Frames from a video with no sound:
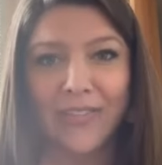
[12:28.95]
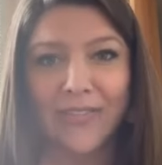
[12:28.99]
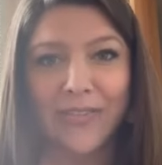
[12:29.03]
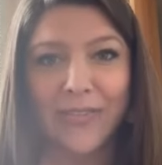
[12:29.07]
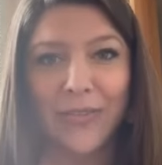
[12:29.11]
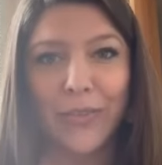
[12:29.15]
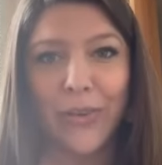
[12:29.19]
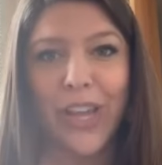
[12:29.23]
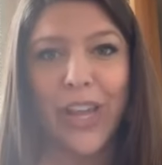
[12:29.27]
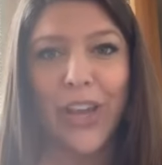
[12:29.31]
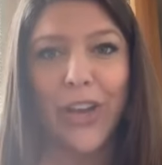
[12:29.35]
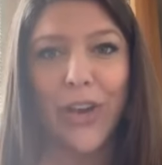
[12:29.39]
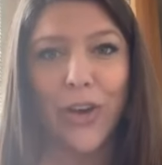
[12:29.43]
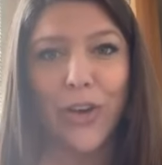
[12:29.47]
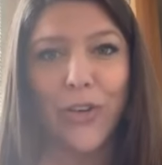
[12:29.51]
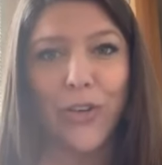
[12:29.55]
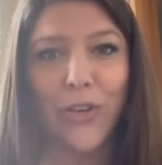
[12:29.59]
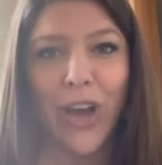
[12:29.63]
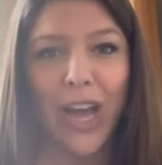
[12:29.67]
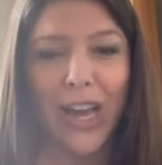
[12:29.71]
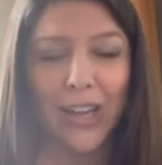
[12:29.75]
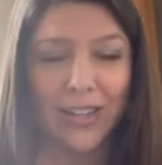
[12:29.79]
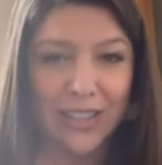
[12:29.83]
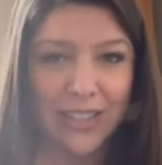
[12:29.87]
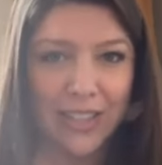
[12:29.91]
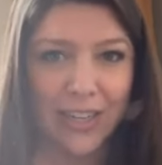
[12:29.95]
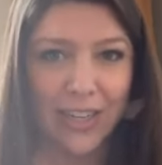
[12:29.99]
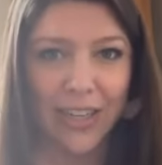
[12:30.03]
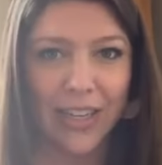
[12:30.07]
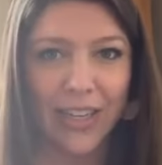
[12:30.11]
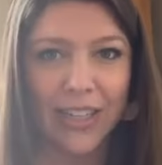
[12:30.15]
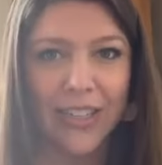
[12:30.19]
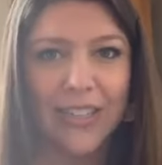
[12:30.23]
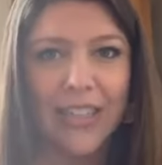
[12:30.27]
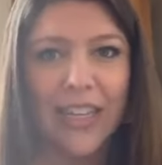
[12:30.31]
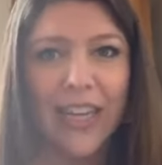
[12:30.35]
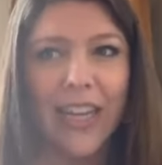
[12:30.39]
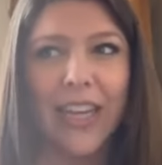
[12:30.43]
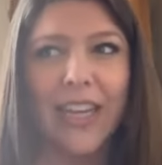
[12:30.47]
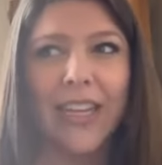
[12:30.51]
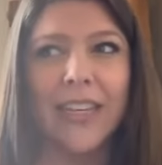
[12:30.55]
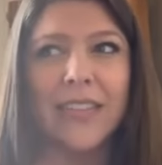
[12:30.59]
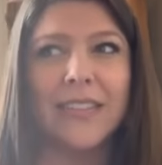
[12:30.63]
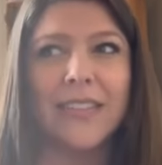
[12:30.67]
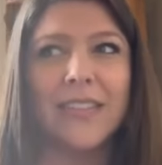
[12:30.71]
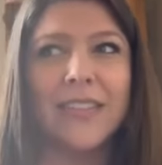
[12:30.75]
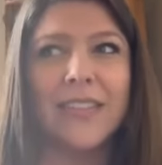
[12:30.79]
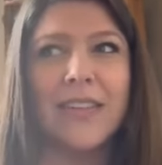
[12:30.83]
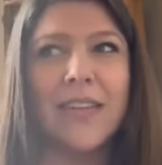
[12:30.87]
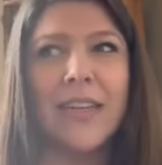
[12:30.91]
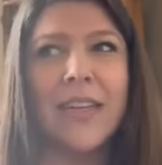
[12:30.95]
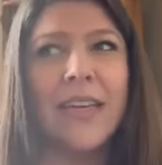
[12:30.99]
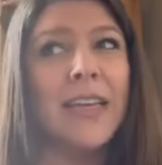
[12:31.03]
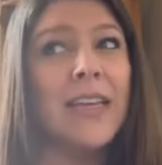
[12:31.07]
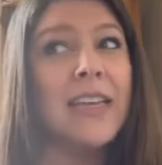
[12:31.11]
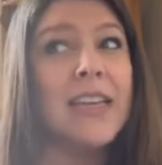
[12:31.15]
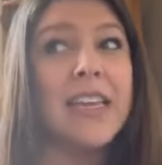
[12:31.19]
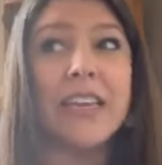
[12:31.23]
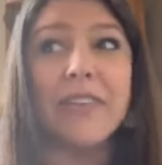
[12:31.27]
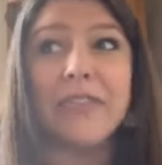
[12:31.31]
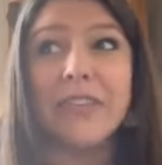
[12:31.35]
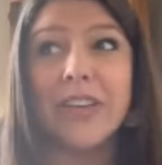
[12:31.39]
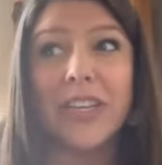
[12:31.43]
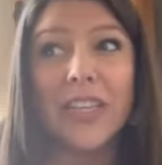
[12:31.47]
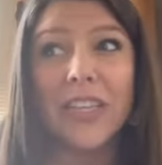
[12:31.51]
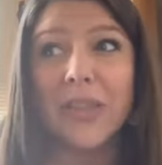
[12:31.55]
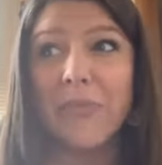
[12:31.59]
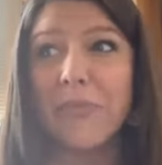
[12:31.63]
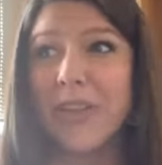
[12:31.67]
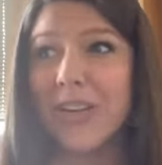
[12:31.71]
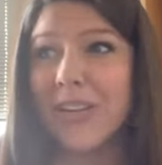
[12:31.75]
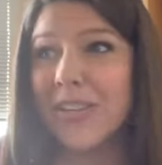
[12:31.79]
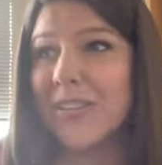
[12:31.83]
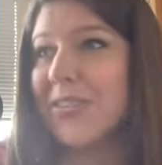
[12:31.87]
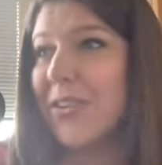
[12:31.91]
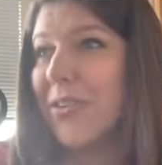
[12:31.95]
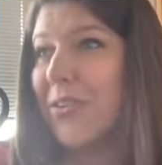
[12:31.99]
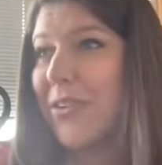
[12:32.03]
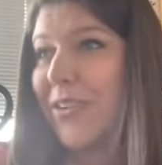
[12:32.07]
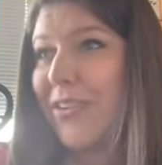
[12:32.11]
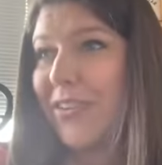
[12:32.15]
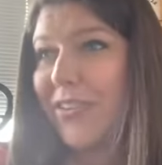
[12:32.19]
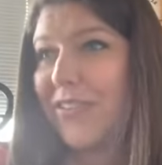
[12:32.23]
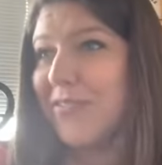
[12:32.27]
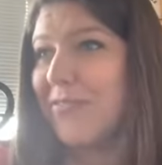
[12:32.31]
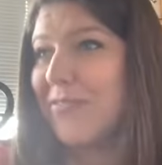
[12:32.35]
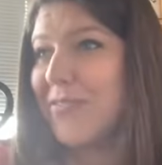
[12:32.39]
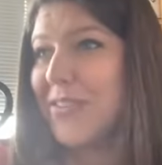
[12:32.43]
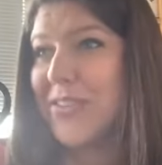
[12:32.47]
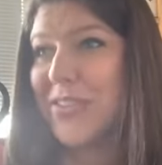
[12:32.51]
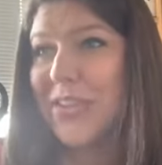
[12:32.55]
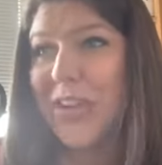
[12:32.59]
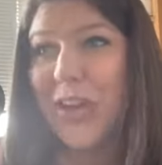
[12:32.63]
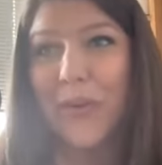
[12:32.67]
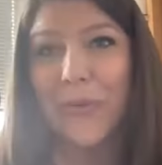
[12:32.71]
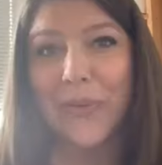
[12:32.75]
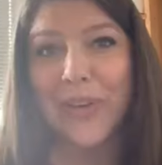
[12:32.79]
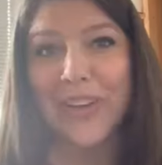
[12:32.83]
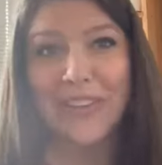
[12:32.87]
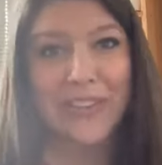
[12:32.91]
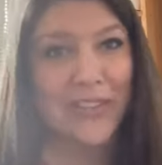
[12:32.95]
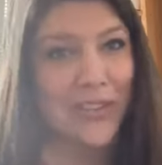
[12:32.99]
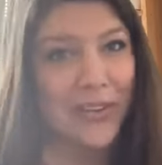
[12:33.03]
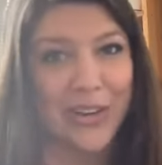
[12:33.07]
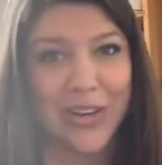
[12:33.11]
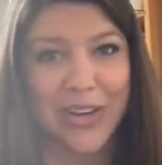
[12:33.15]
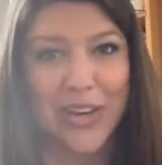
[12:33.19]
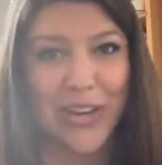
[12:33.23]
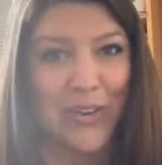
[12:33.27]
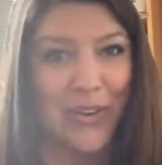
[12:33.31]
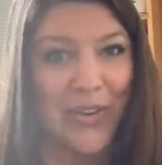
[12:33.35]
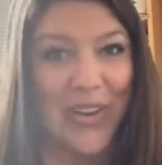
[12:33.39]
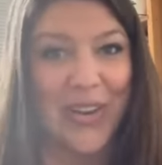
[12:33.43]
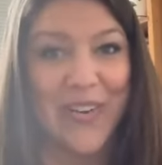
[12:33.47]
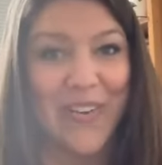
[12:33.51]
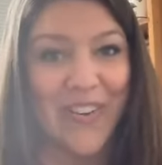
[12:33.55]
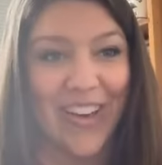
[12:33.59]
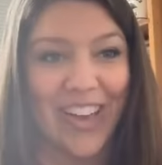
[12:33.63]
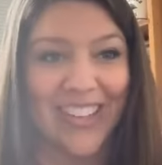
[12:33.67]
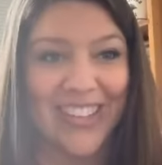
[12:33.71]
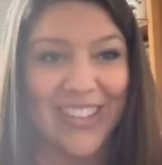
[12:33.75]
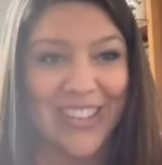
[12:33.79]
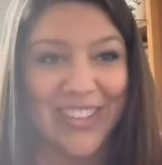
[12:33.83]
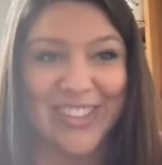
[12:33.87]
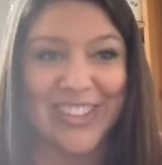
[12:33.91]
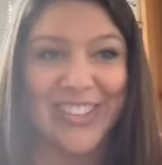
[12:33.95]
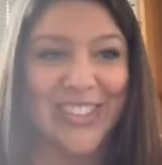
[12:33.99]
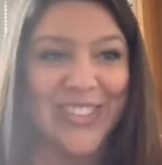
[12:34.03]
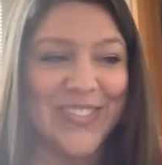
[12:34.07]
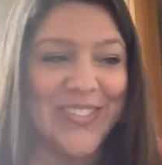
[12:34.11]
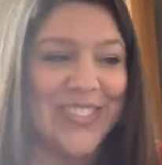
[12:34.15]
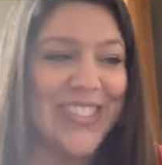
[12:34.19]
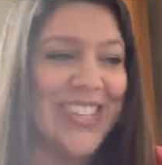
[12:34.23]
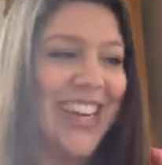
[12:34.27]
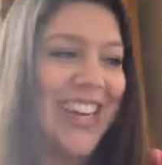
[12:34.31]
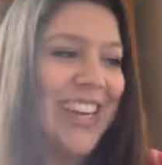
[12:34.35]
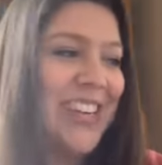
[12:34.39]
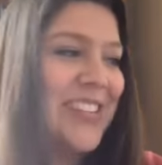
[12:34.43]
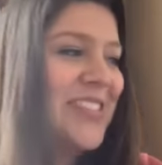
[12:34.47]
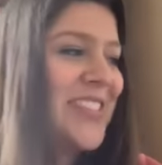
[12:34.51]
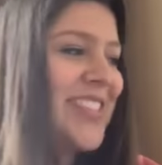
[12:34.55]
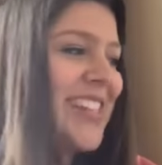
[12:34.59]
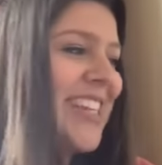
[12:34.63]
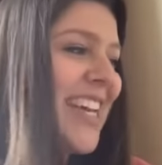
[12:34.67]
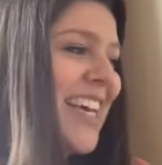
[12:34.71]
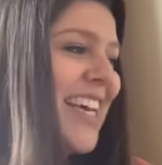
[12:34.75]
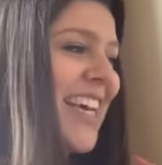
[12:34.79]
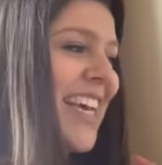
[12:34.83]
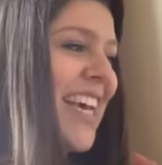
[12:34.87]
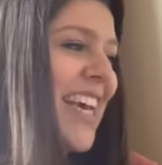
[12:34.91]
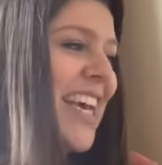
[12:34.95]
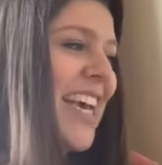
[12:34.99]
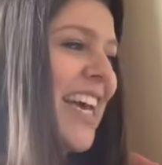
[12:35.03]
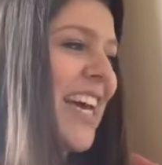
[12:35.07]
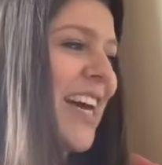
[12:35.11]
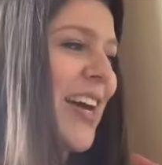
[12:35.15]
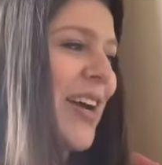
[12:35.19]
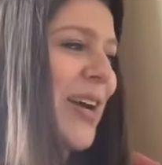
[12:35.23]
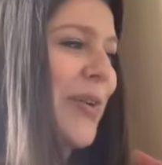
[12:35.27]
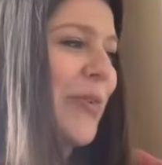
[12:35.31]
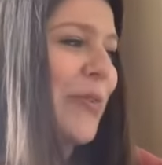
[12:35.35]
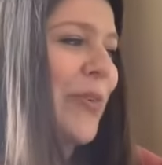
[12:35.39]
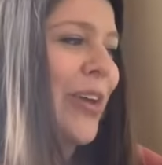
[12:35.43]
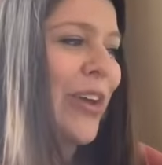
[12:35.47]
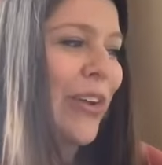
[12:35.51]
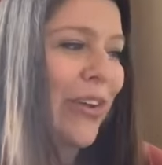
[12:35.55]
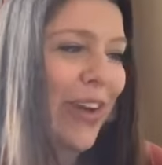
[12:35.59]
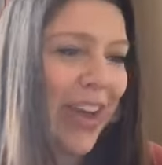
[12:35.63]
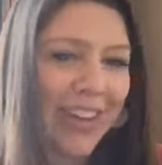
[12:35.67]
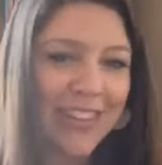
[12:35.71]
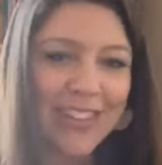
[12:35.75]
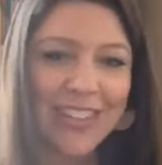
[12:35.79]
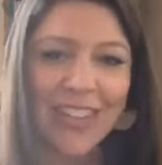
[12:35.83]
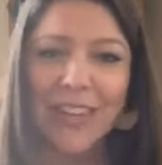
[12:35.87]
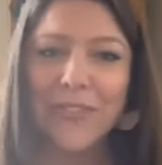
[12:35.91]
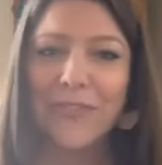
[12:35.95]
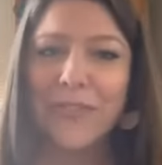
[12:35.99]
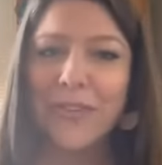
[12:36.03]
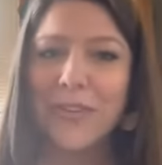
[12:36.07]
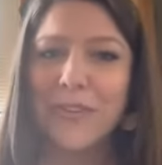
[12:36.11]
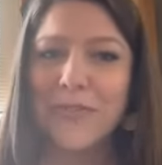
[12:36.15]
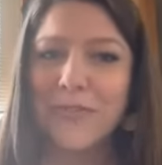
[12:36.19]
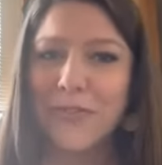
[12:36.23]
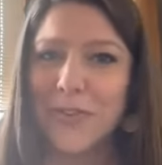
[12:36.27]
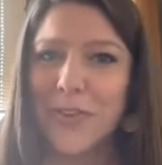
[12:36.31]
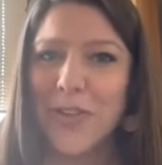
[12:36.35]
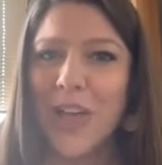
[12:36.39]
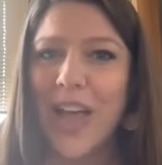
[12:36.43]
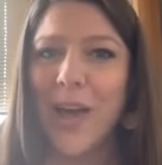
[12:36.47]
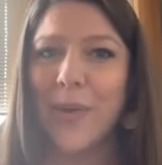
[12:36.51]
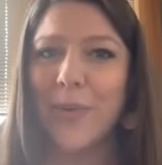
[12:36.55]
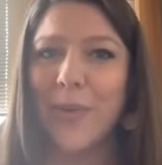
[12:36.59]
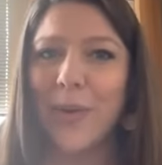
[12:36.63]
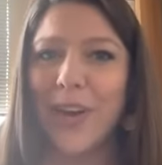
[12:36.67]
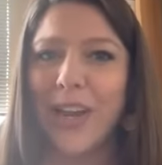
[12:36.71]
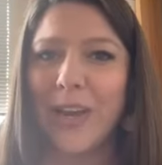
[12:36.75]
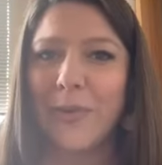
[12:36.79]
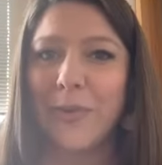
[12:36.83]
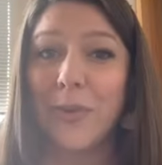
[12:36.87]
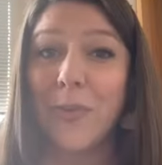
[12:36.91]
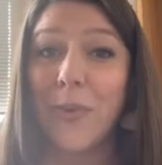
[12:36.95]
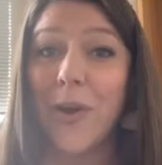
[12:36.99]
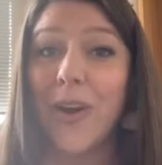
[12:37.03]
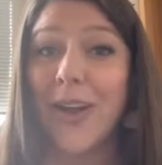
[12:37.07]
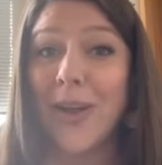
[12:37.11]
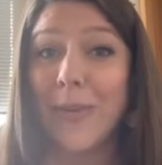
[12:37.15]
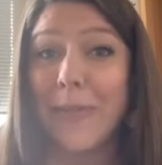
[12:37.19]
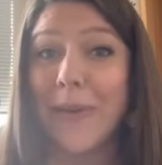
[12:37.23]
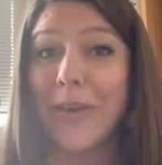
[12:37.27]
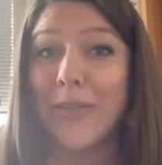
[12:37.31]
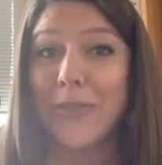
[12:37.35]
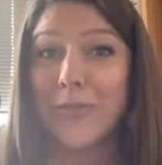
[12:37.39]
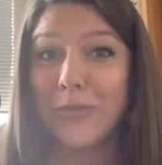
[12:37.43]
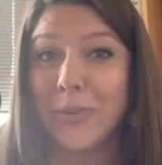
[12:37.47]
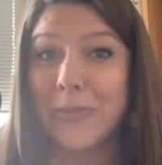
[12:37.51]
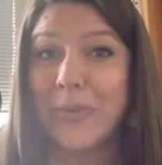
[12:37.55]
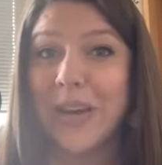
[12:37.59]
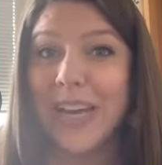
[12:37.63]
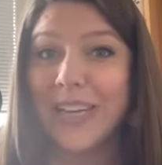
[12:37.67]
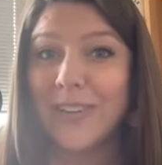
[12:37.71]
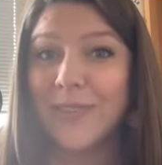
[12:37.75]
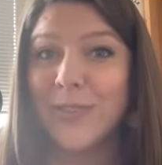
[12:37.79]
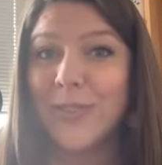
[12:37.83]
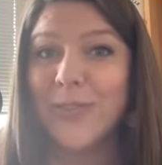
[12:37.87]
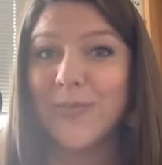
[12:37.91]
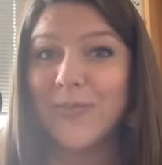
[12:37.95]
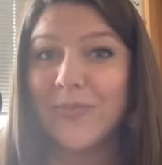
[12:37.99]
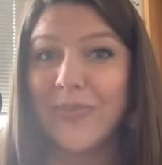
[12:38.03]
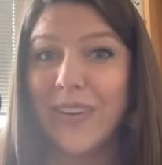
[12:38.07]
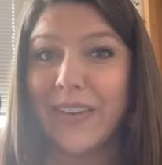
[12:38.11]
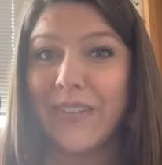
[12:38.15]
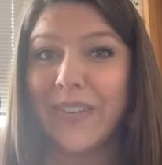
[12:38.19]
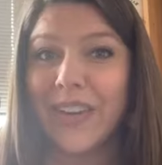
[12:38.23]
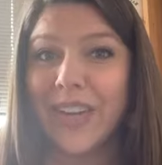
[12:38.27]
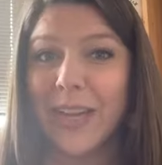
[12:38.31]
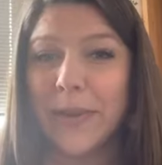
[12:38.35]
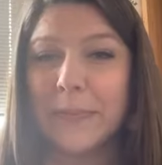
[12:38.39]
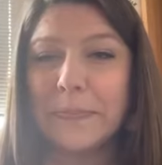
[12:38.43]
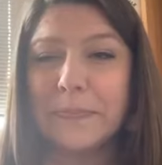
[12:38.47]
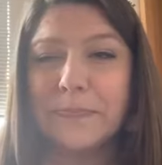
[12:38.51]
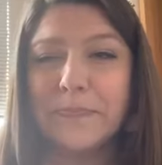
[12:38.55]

We go outside, and even in the Minnesota snowy 30-degree weather sometimes, we go outside for a full hour and we walk about 3 miles every day.